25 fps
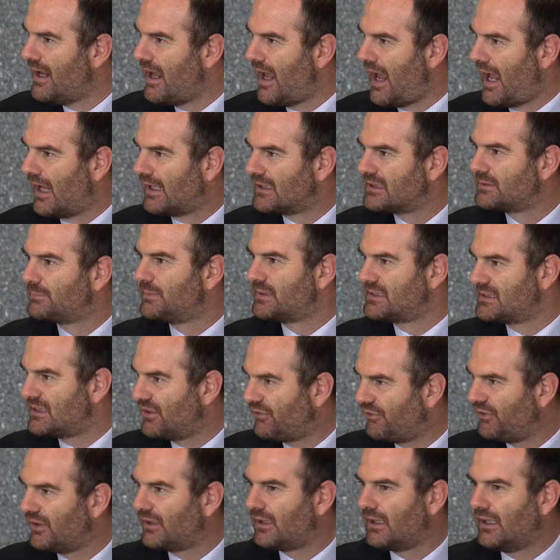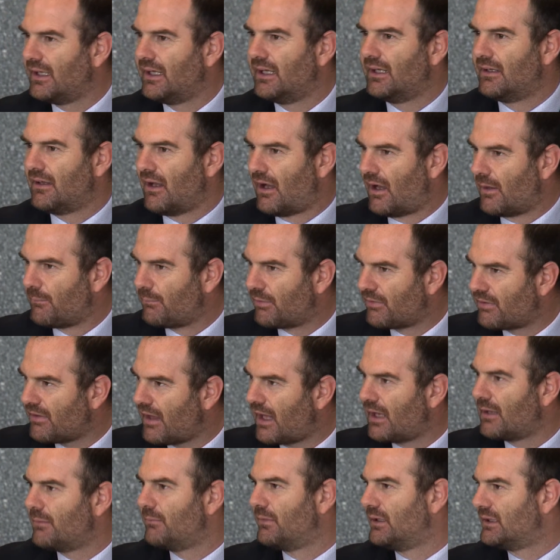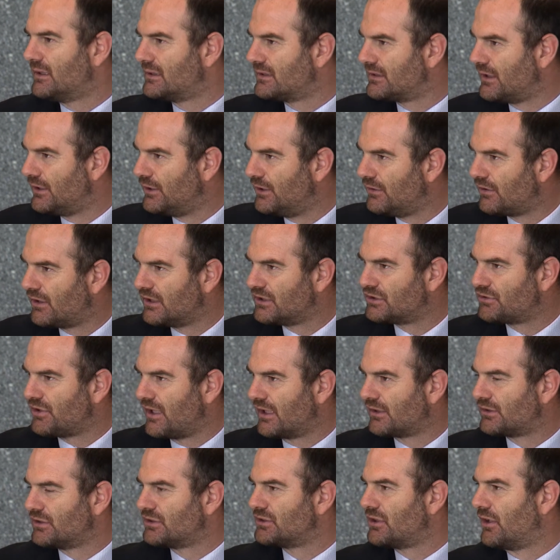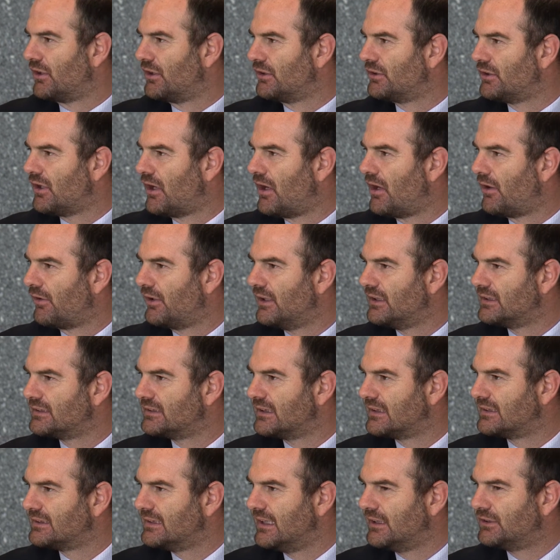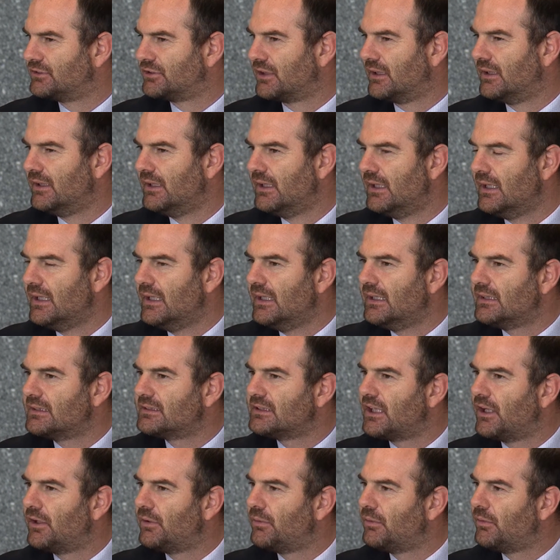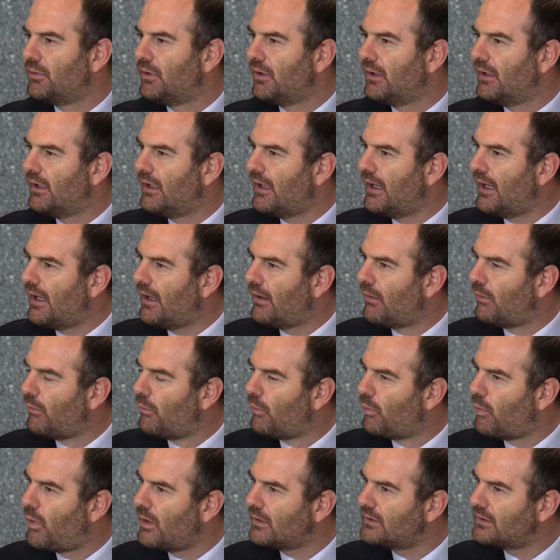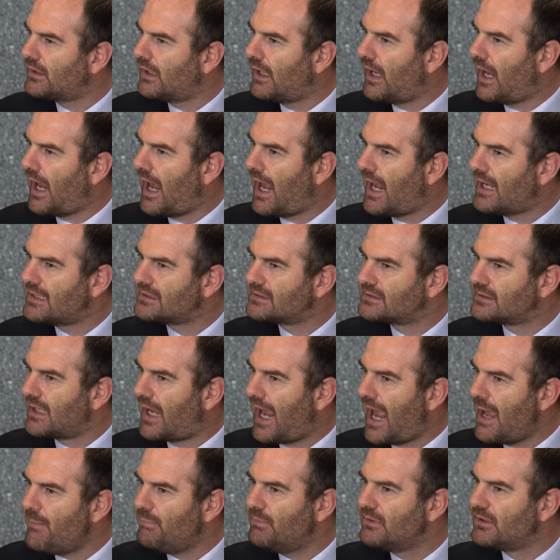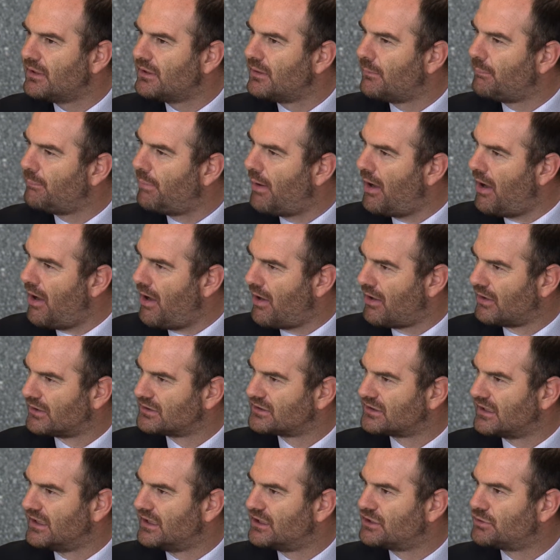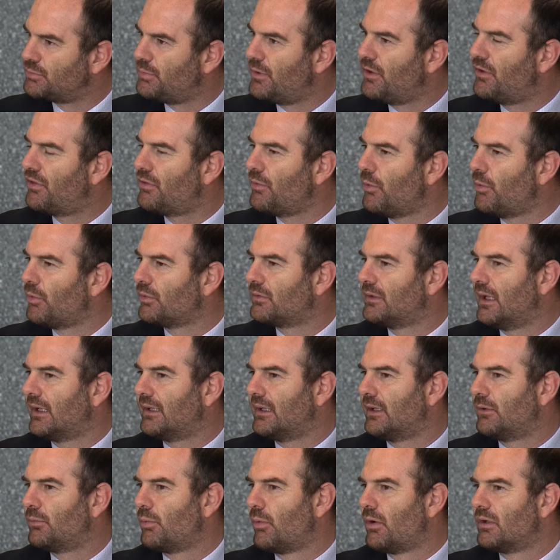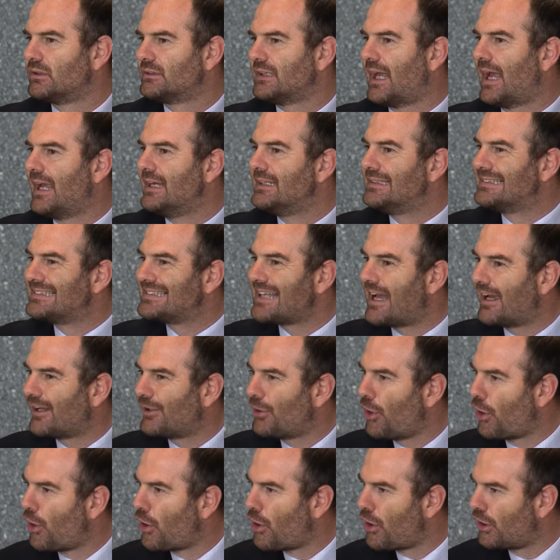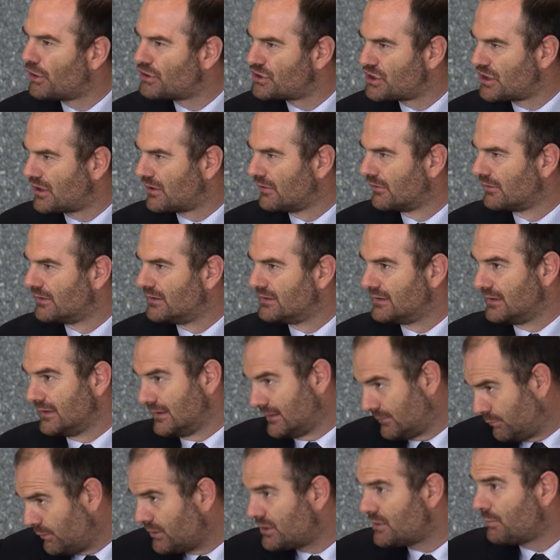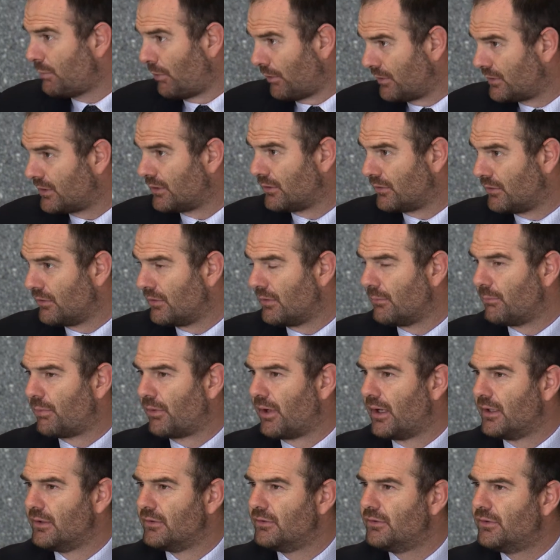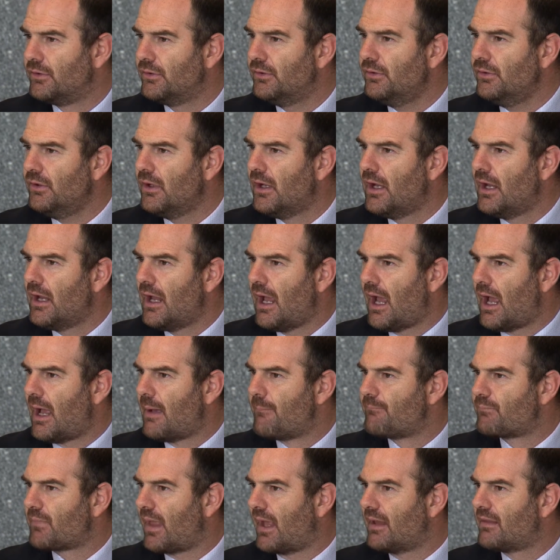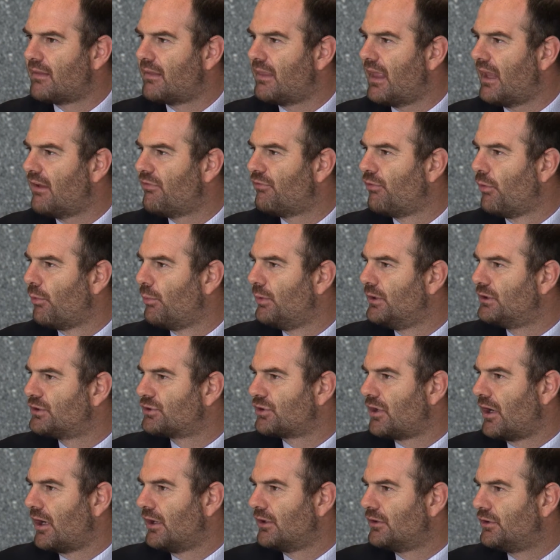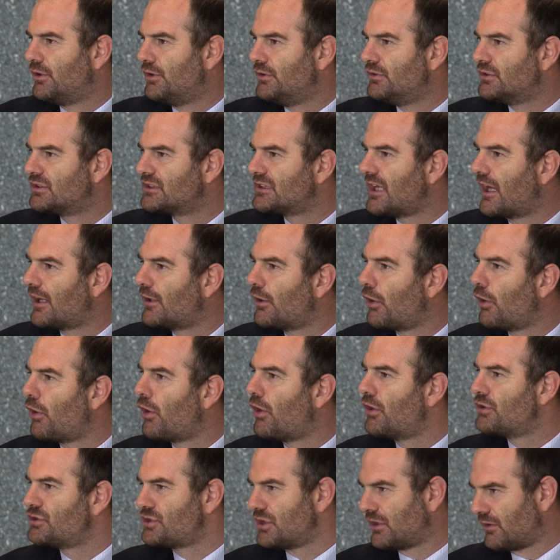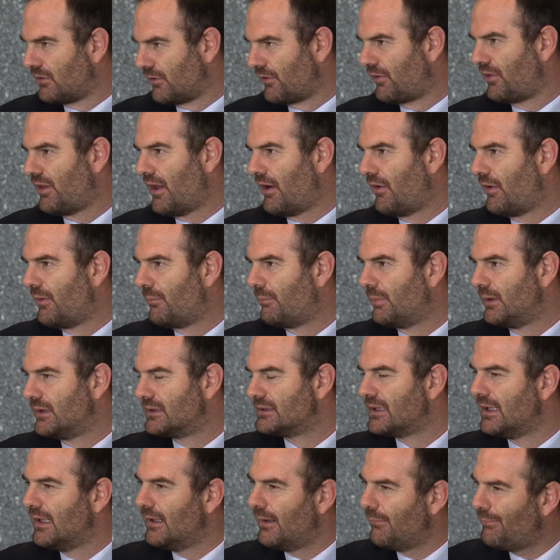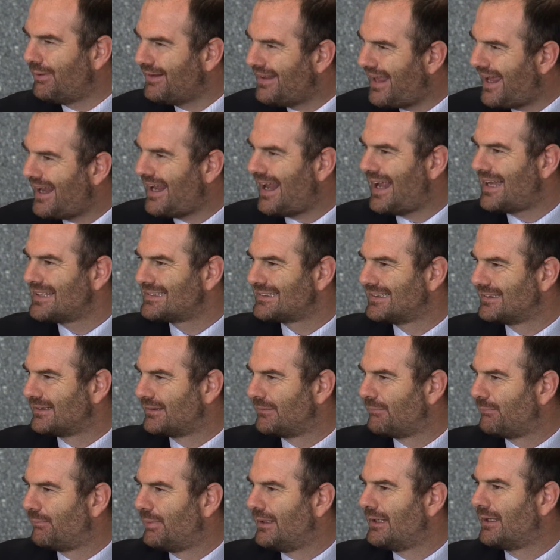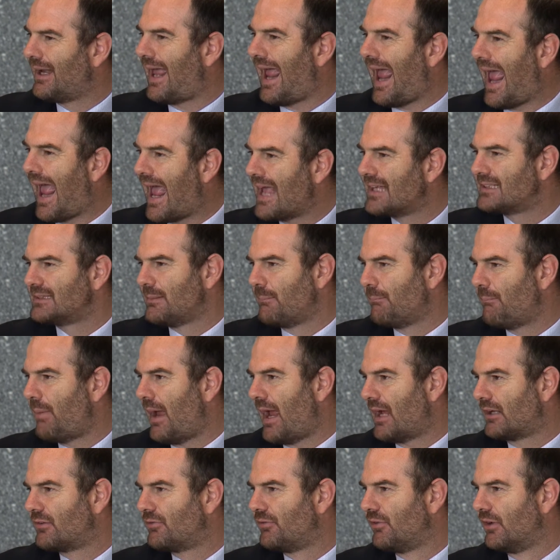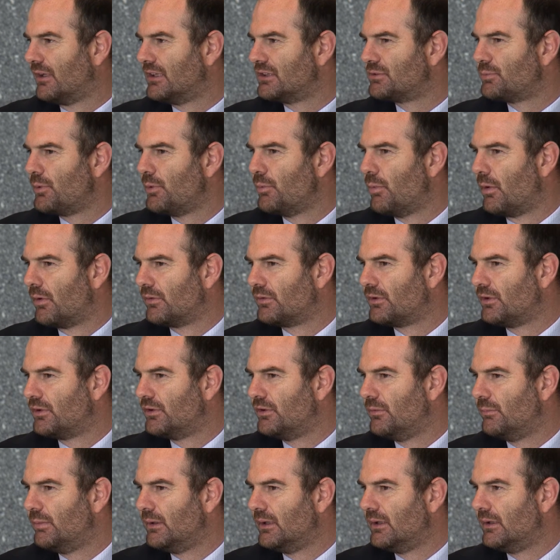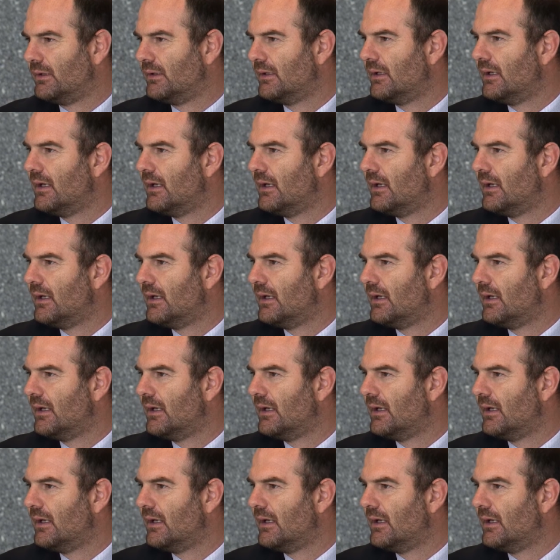And specifically the hypothalamus, the nucleus tractus solitarius, etc. So what has happened in the past is we thought that it was a psychological disease, which pointed to the brain too, and therefore we tried to use psychological therapies, but that hasn't been as impactful as we wanted to be.